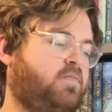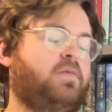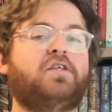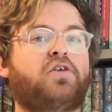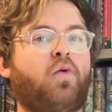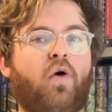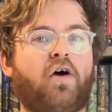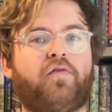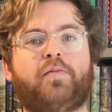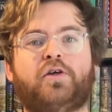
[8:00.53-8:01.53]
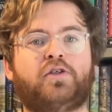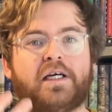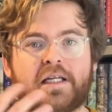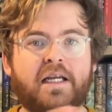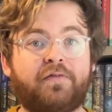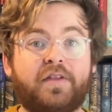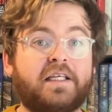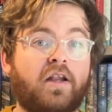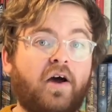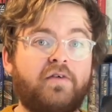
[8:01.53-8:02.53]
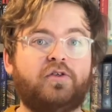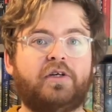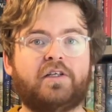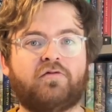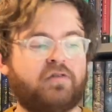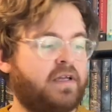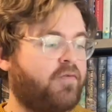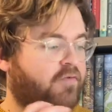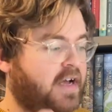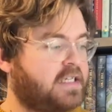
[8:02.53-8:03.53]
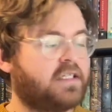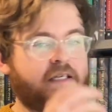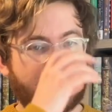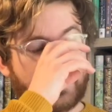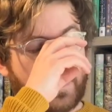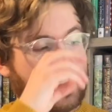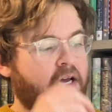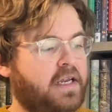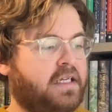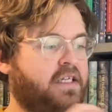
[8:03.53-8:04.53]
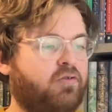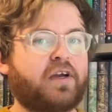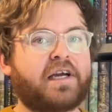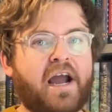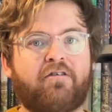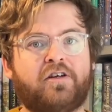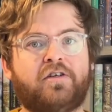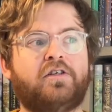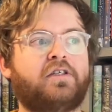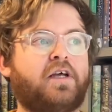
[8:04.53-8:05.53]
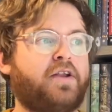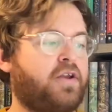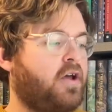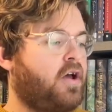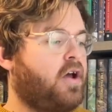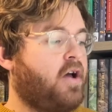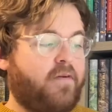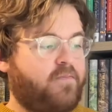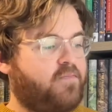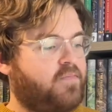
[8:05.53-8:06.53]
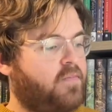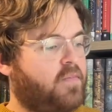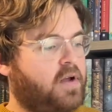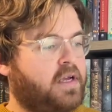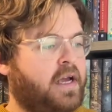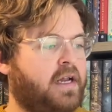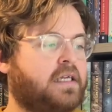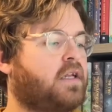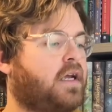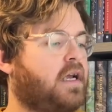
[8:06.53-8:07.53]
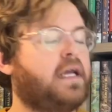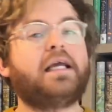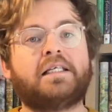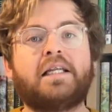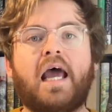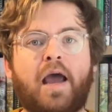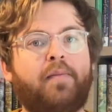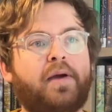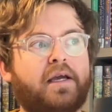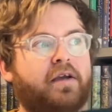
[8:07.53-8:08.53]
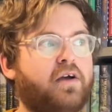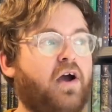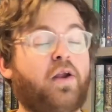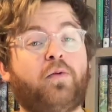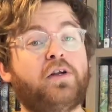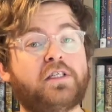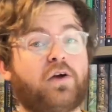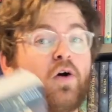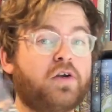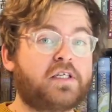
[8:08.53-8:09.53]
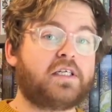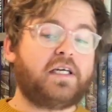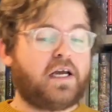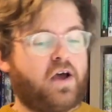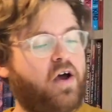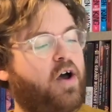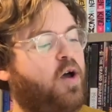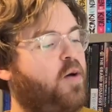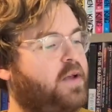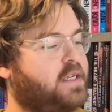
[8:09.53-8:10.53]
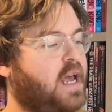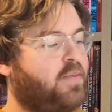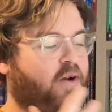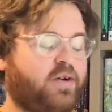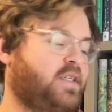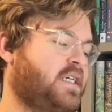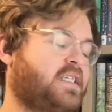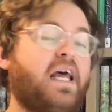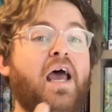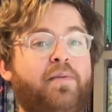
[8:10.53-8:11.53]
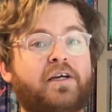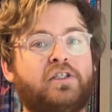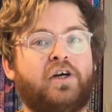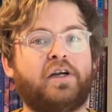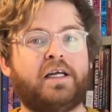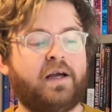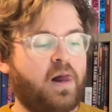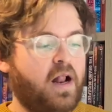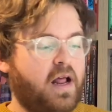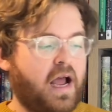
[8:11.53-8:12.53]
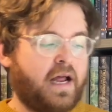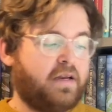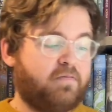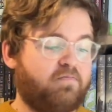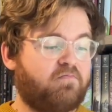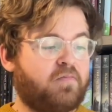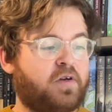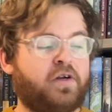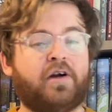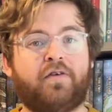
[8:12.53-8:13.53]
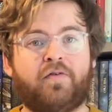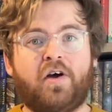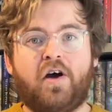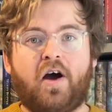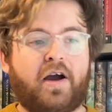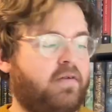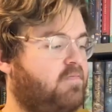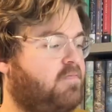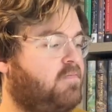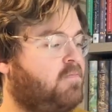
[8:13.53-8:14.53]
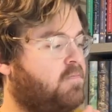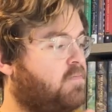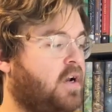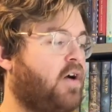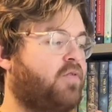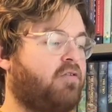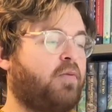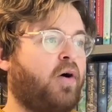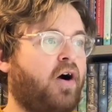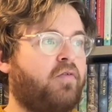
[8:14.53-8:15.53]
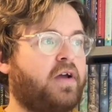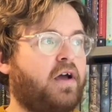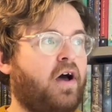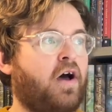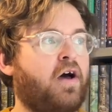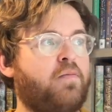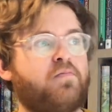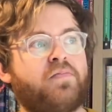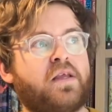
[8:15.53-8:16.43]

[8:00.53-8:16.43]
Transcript: so worth it, because you get to live these lives, you get to really invest in these different characters, and yeah, it is an epic, I want to say odyssey. It's an epic odyssey, it's an epic journey, and kind of I loved every part of it. I